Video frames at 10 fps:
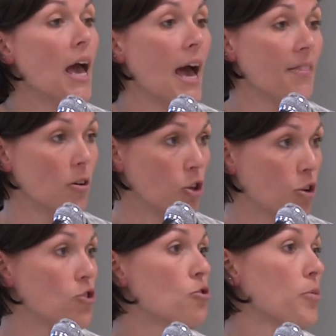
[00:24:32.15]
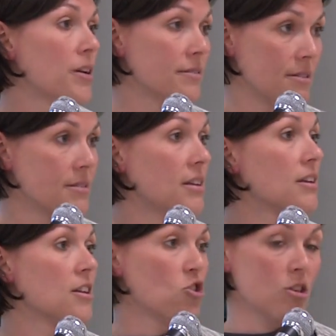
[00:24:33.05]
and they'll look at your pre-existing
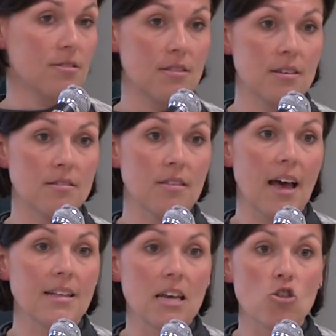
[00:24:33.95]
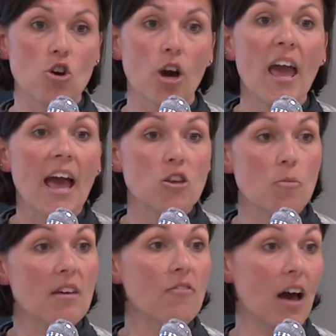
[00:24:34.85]
conditions and things of that nature, and you
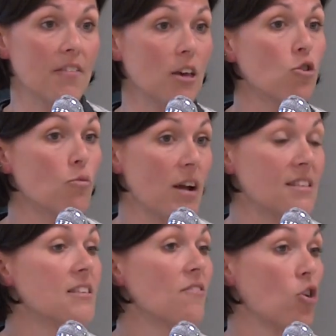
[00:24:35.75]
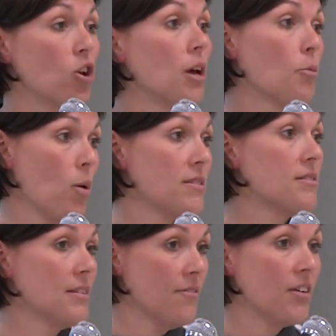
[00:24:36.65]
may find that your rates have gone up quite
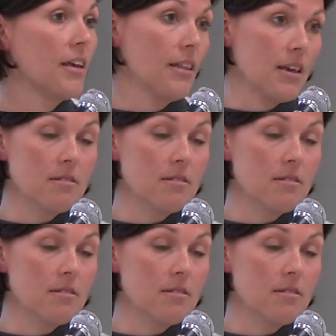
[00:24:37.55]
significantly.